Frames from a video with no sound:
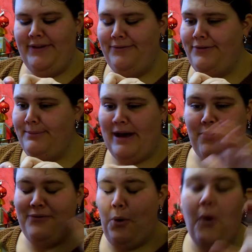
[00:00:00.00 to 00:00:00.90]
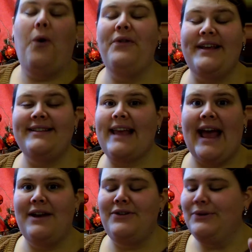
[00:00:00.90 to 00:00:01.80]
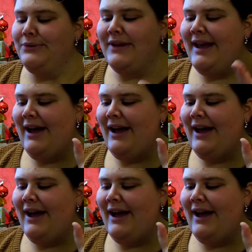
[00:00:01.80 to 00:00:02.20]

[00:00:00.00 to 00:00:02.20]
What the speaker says: the smell of all these candles.